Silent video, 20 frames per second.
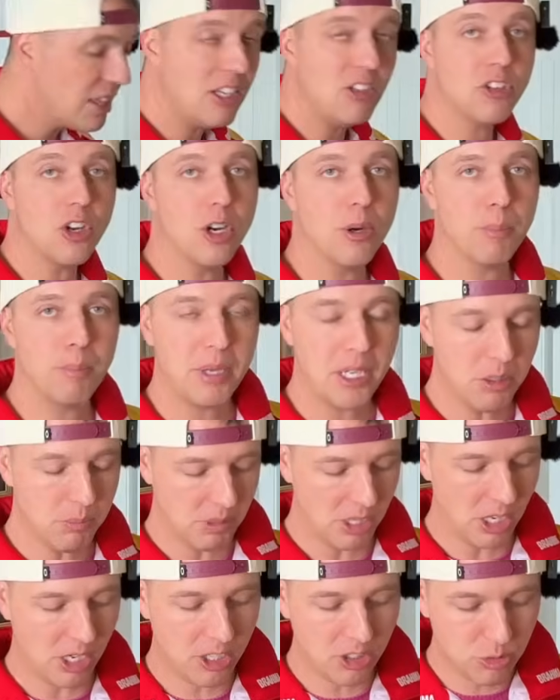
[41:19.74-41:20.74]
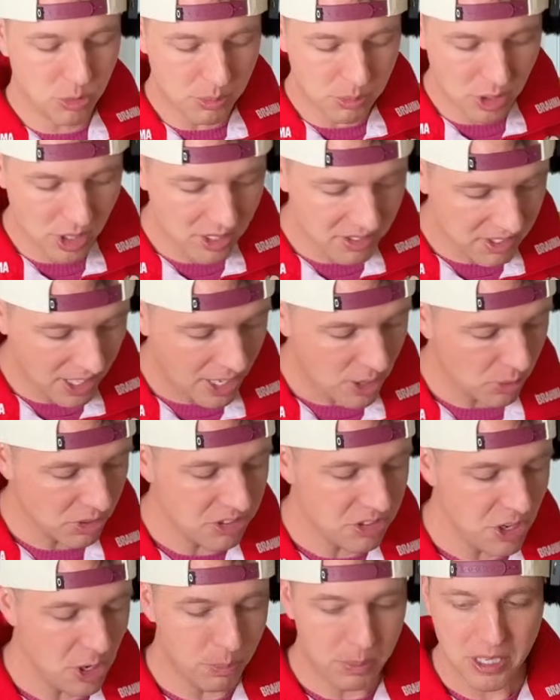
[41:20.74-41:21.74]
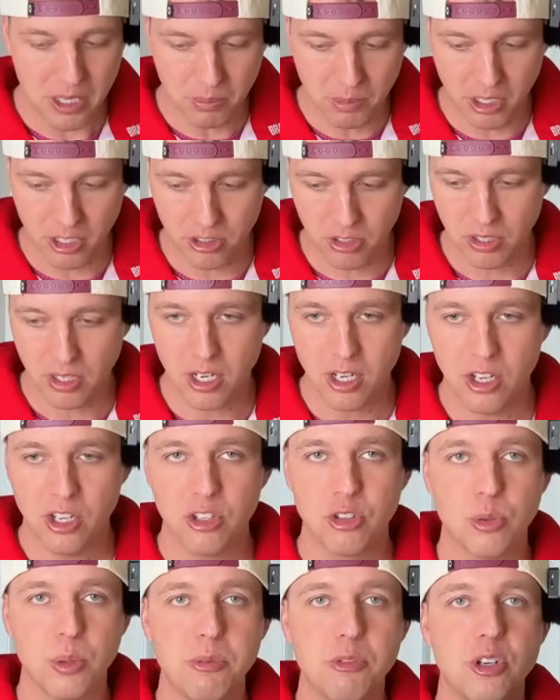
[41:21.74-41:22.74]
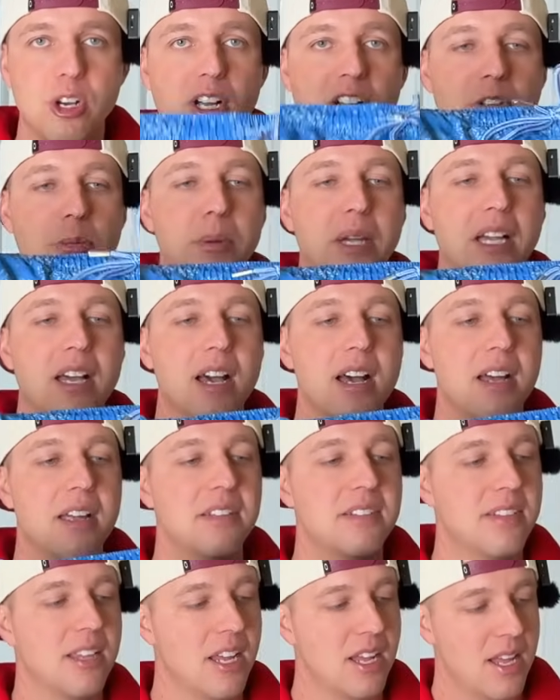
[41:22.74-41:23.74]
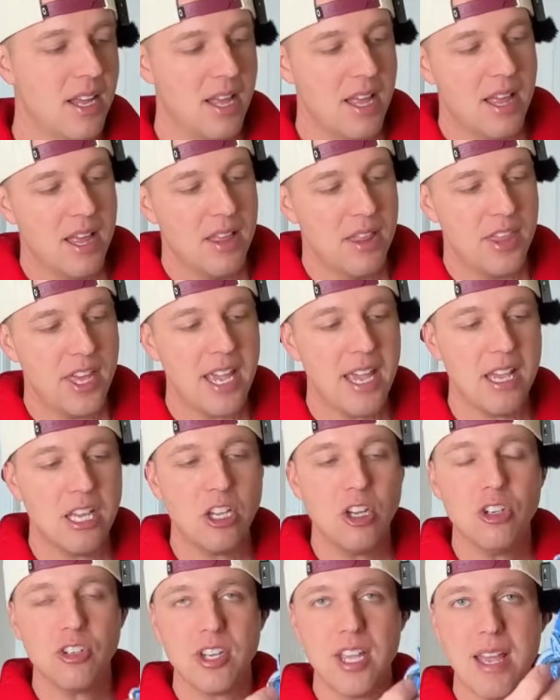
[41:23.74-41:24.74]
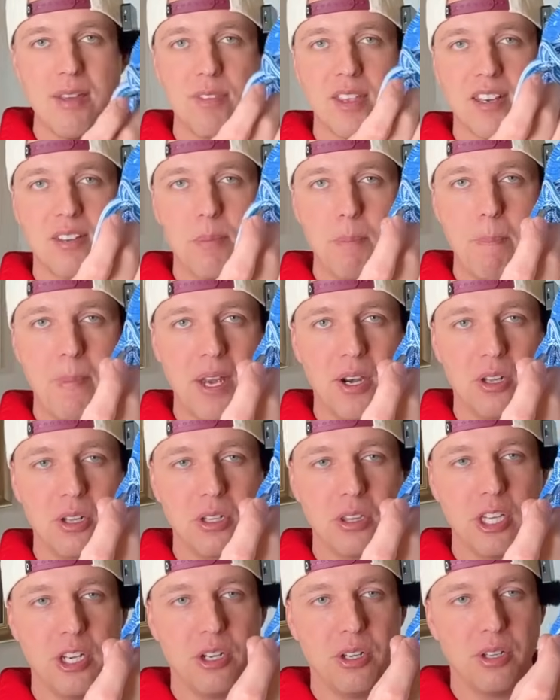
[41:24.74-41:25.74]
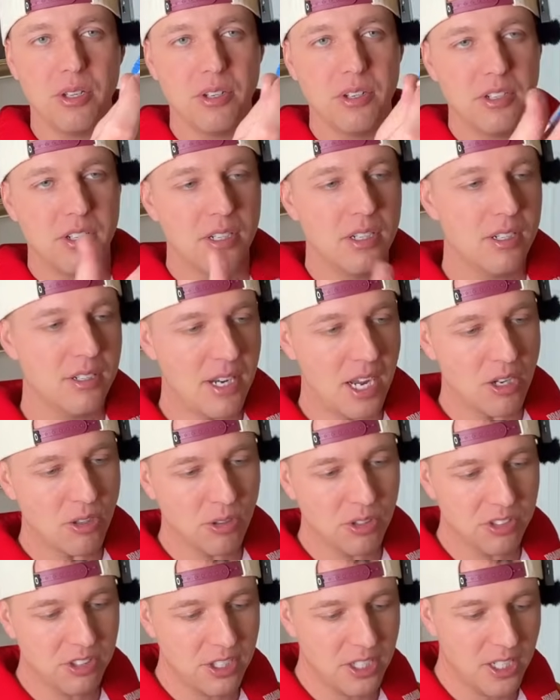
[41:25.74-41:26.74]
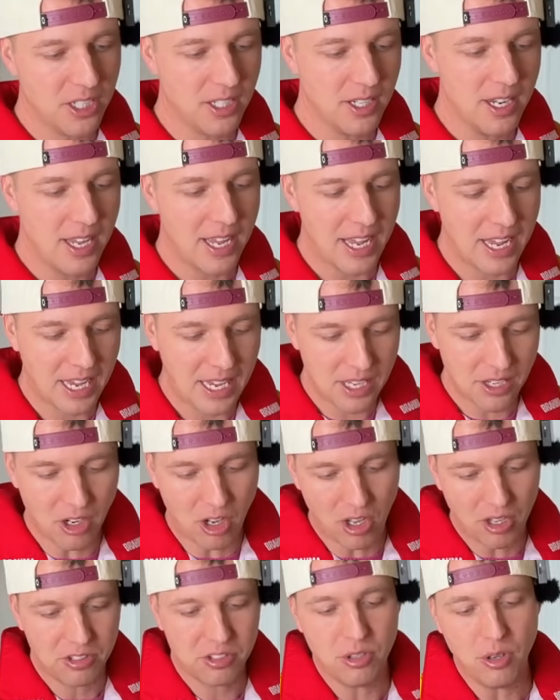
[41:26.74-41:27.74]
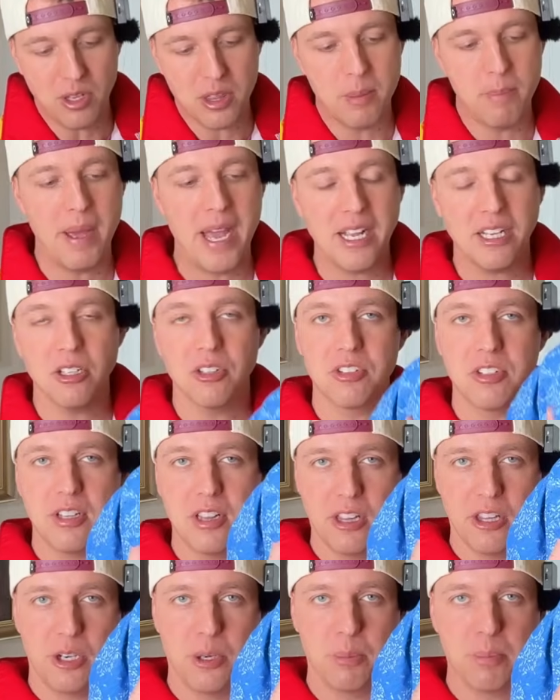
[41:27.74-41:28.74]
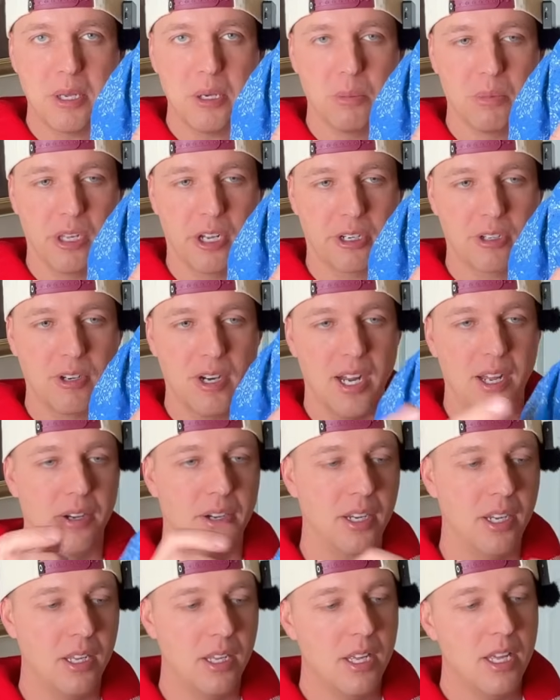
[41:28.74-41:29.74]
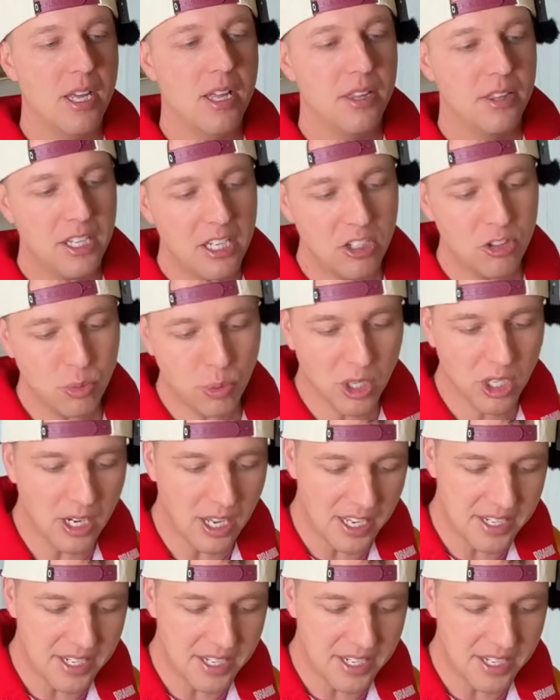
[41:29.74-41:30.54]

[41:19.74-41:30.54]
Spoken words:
these are Peter Millar swim trunks. I always know Peter Millar swim trunks because they usually have these metal little dongles here, and also on the back you'll see the little Peter Millar crown. These were